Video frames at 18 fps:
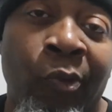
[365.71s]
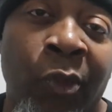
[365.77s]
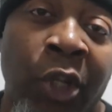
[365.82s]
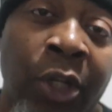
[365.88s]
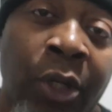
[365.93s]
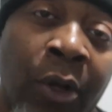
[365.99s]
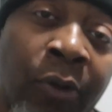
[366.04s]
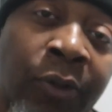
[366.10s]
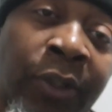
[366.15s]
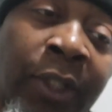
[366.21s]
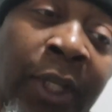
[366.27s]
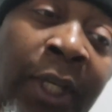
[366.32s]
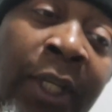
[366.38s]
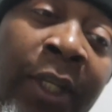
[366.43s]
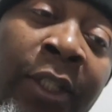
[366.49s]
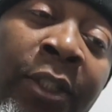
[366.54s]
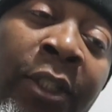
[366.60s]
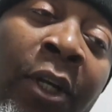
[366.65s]
You know what I'm
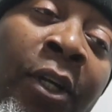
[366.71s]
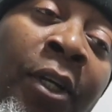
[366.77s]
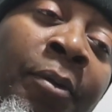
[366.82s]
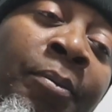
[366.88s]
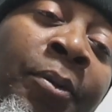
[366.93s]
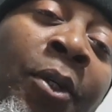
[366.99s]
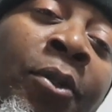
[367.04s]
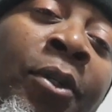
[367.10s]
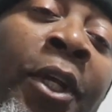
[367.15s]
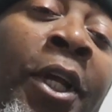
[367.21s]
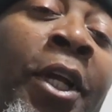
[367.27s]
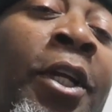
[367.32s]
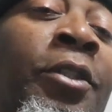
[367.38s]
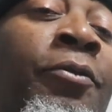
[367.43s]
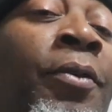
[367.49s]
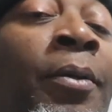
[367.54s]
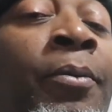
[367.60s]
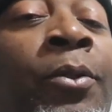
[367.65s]
saying? Um, on the
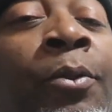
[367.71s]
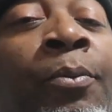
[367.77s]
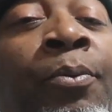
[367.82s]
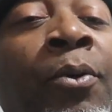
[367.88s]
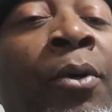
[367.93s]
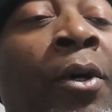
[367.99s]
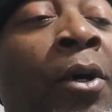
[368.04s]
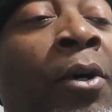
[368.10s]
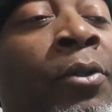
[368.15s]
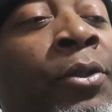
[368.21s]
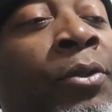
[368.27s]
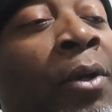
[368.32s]
Harris Family 2.0,